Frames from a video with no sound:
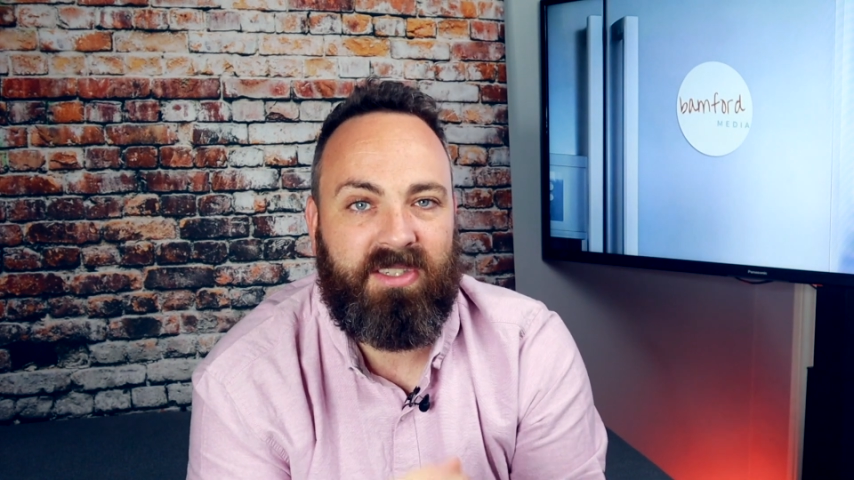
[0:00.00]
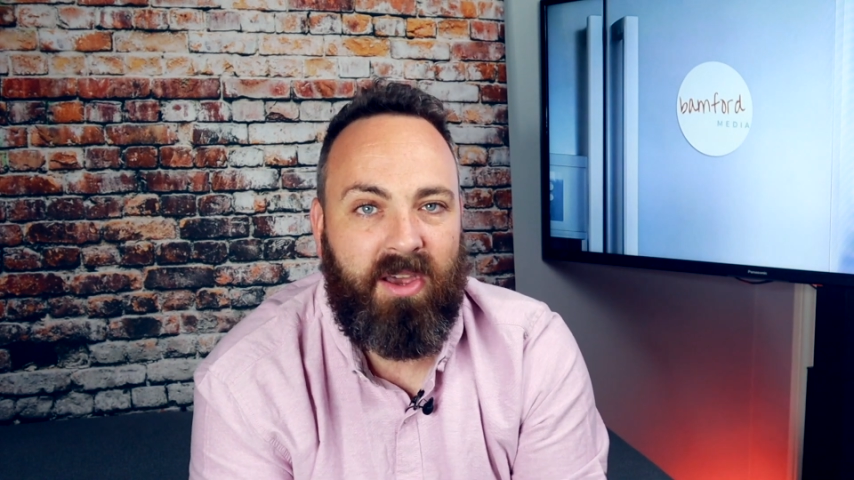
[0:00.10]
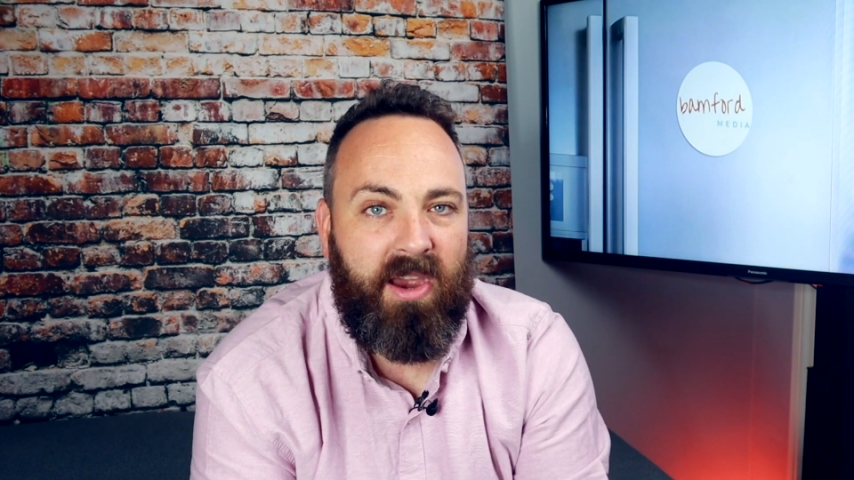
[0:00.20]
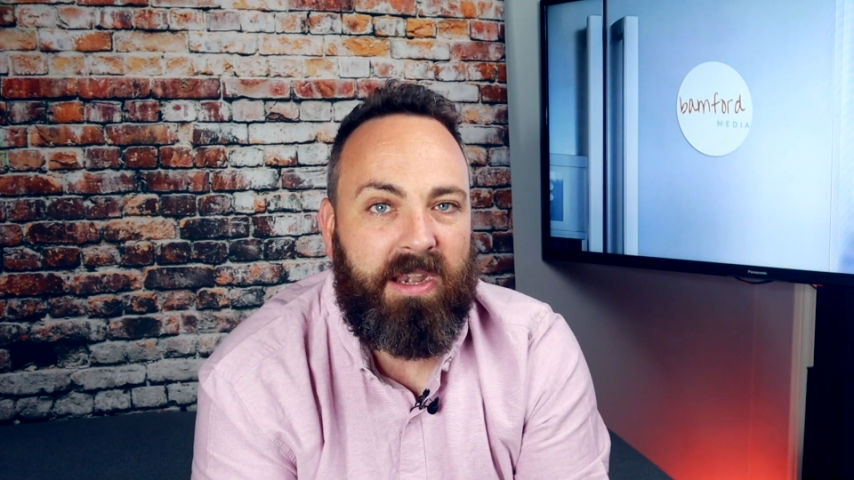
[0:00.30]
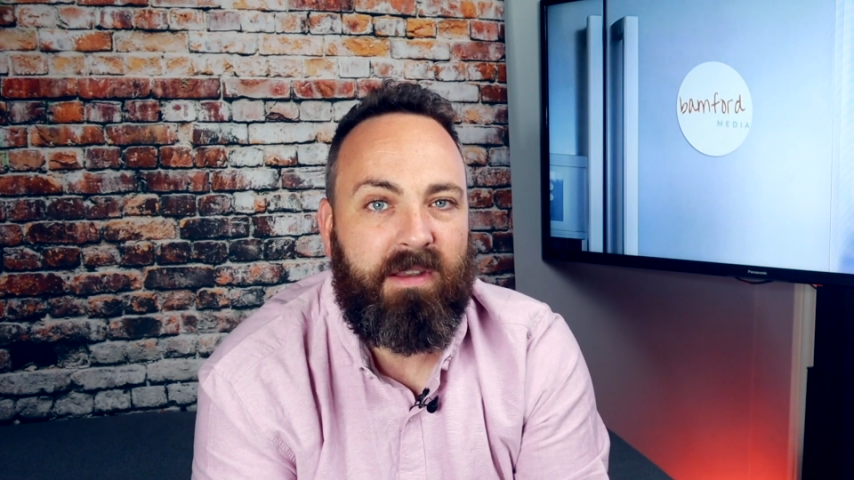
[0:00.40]

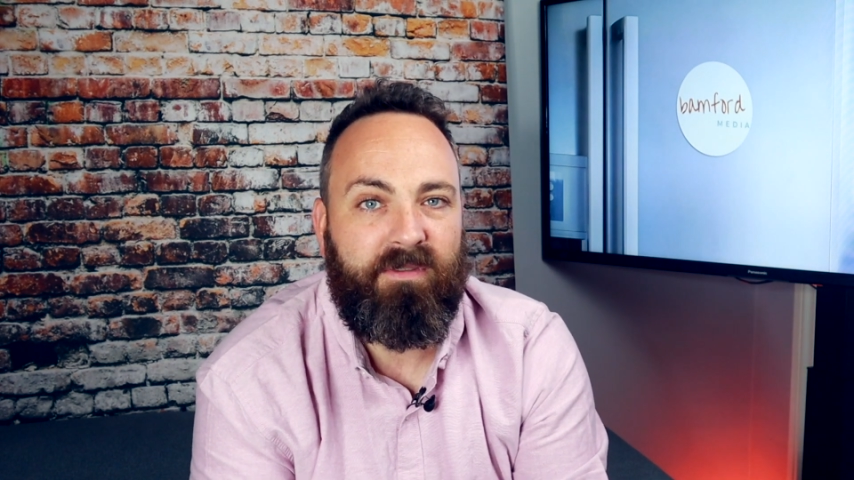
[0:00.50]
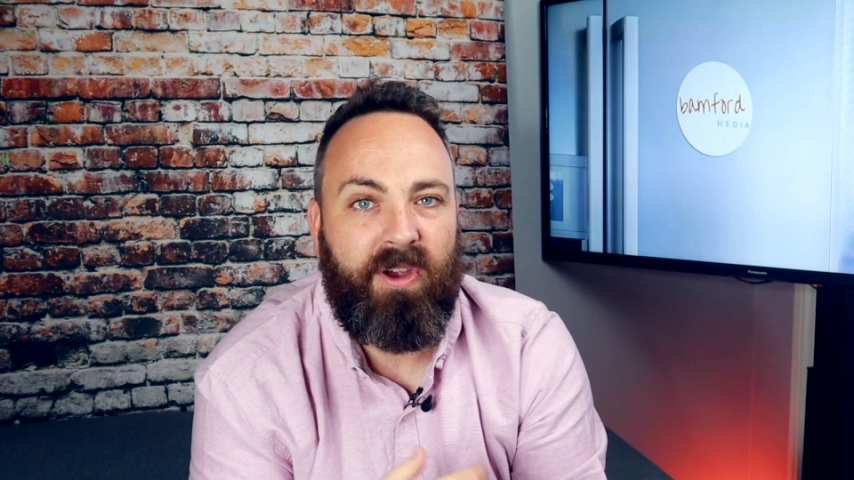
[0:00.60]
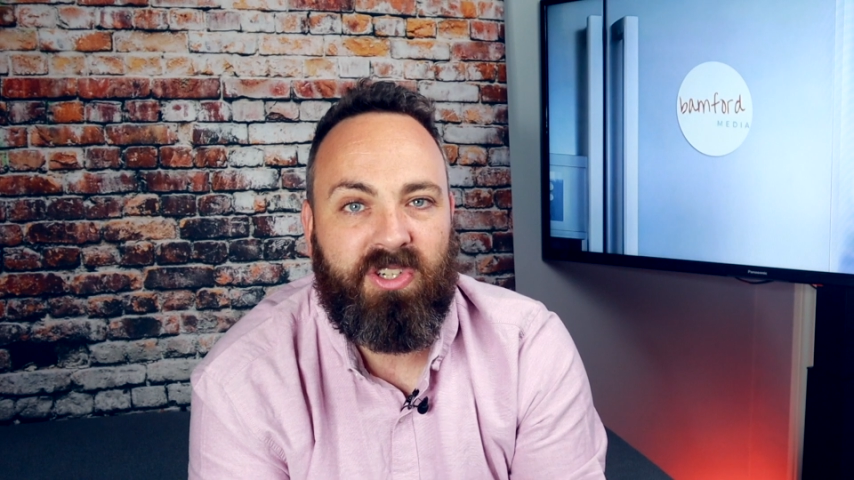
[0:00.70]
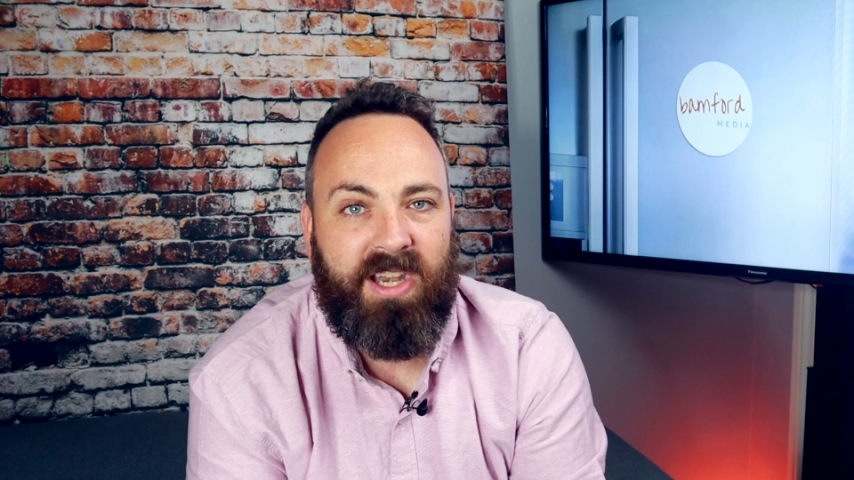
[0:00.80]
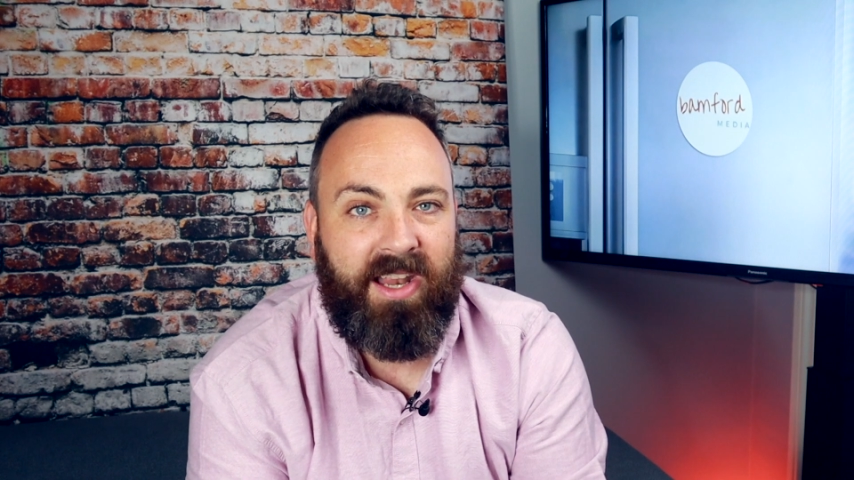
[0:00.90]
design,
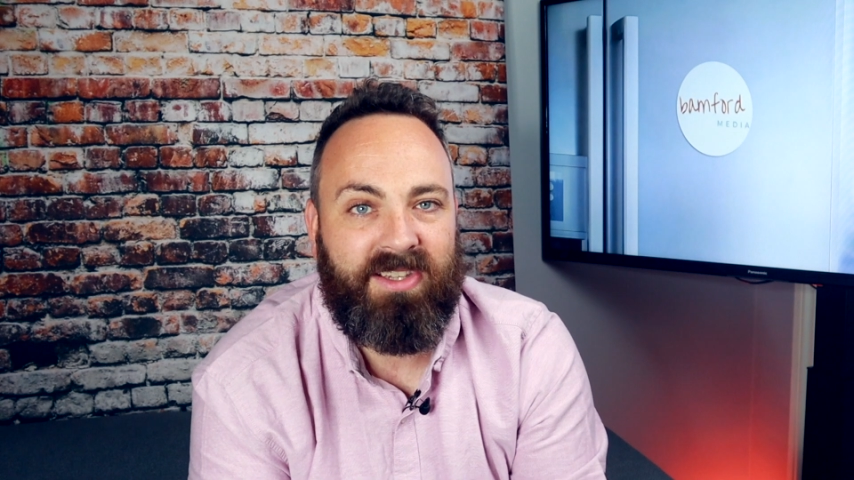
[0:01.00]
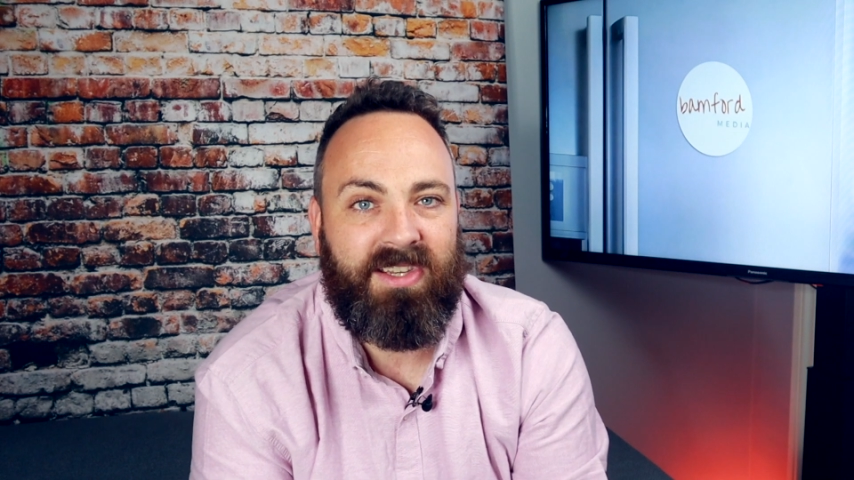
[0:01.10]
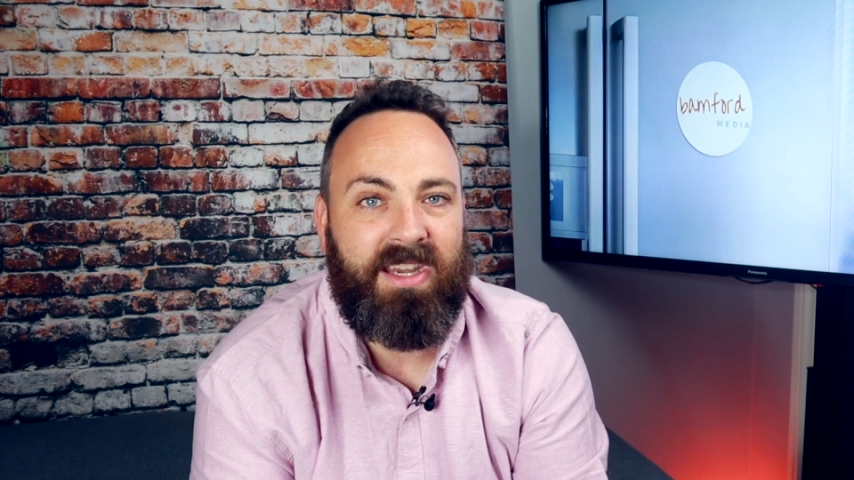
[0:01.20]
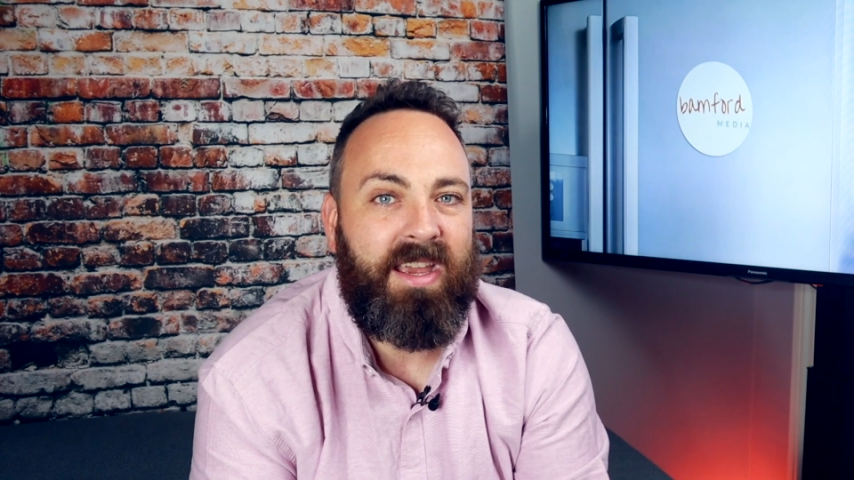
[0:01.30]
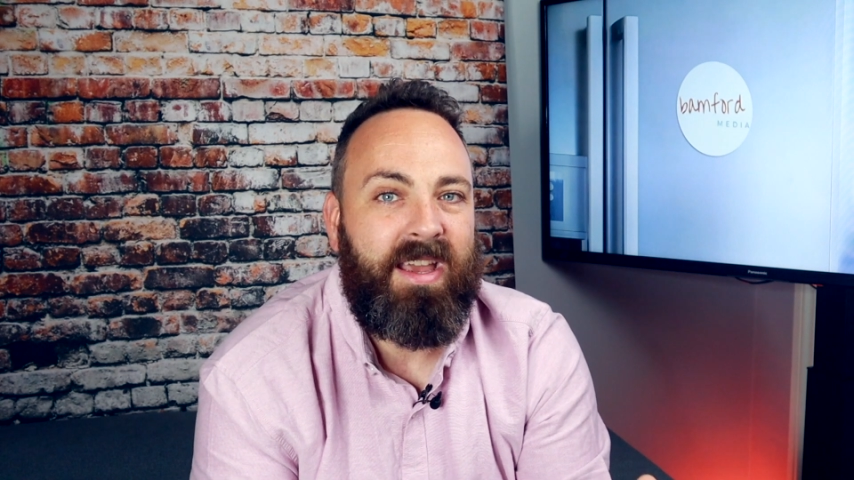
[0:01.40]

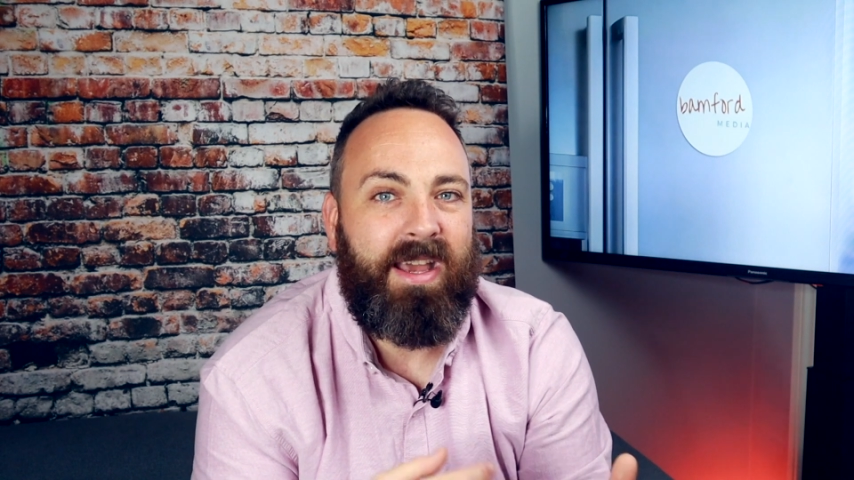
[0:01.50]
functionality